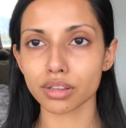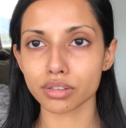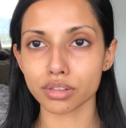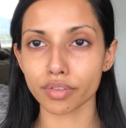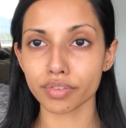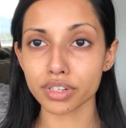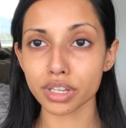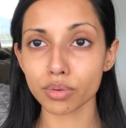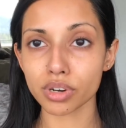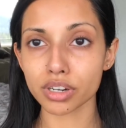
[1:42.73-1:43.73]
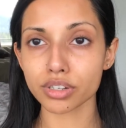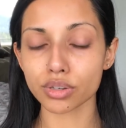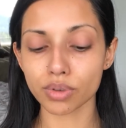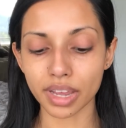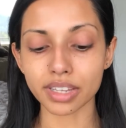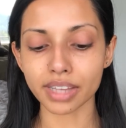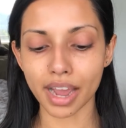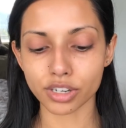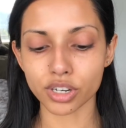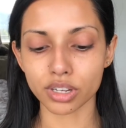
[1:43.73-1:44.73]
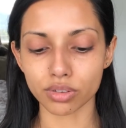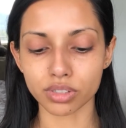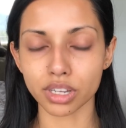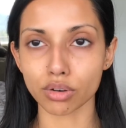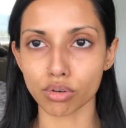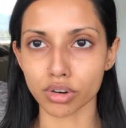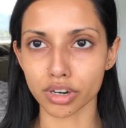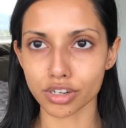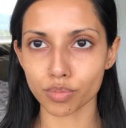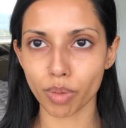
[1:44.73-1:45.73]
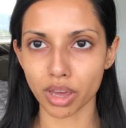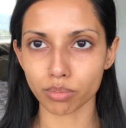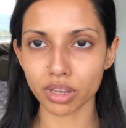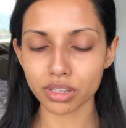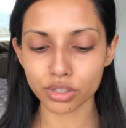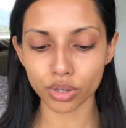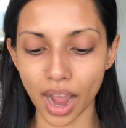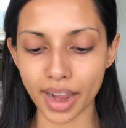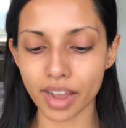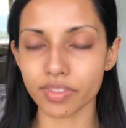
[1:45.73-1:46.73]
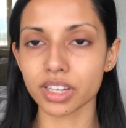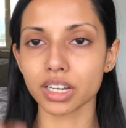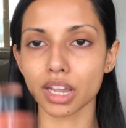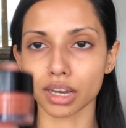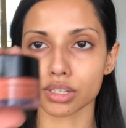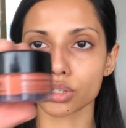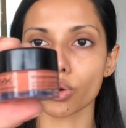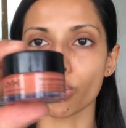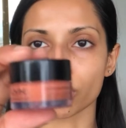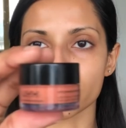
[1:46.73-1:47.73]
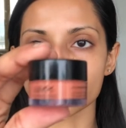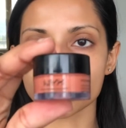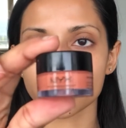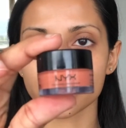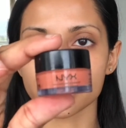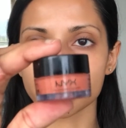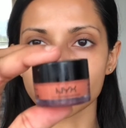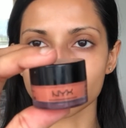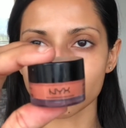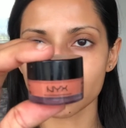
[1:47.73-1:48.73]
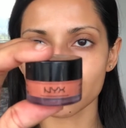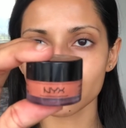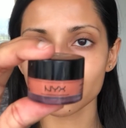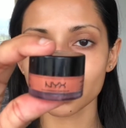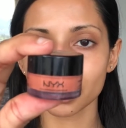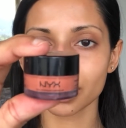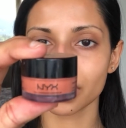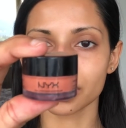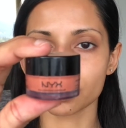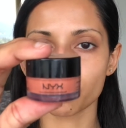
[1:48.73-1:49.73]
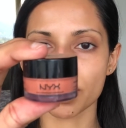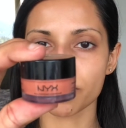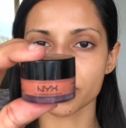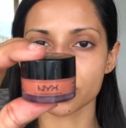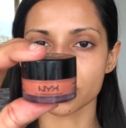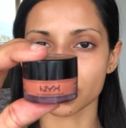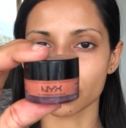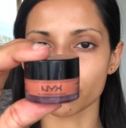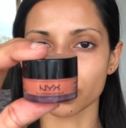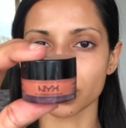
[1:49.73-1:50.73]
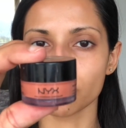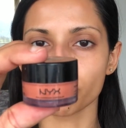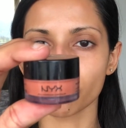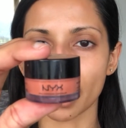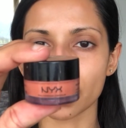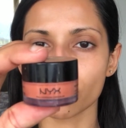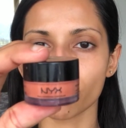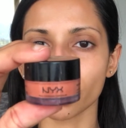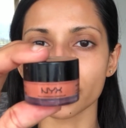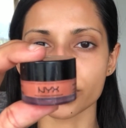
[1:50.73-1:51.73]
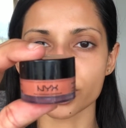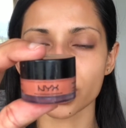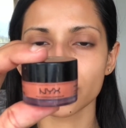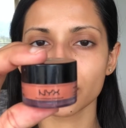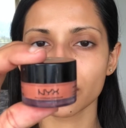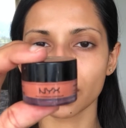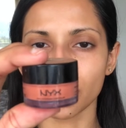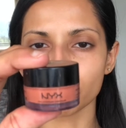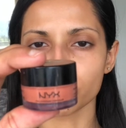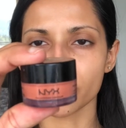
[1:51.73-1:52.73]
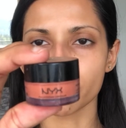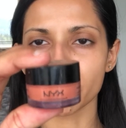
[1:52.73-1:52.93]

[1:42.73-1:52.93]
So the first thing we're gonna do is actually use an orange pigment. So I have the NYX orange concealer here. It's pretty much just like a really bright orange creamy